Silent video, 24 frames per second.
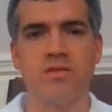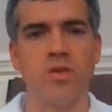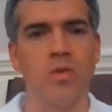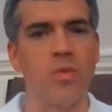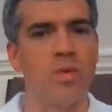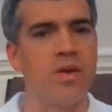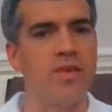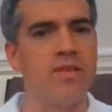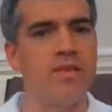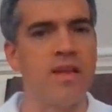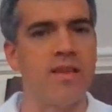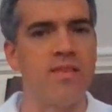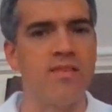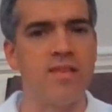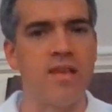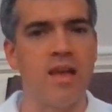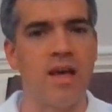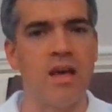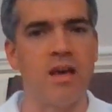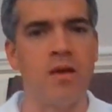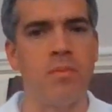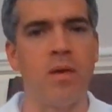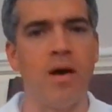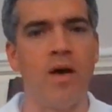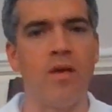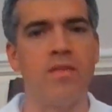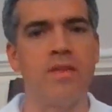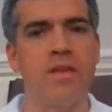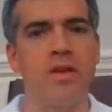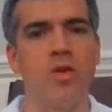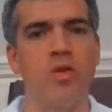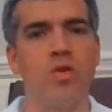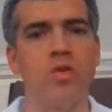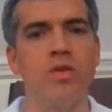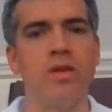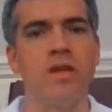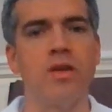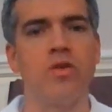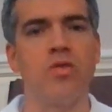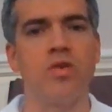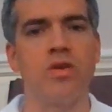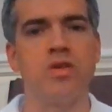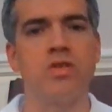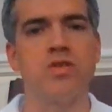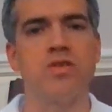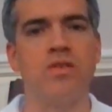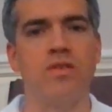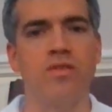So, what does that say about the early
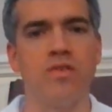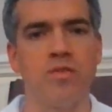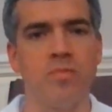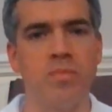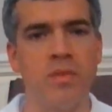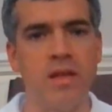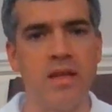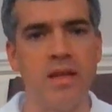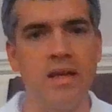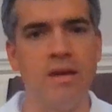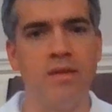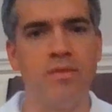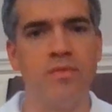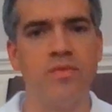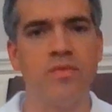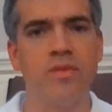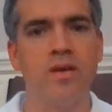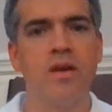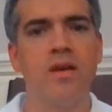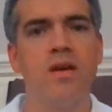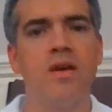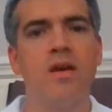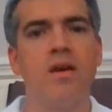Christians' belief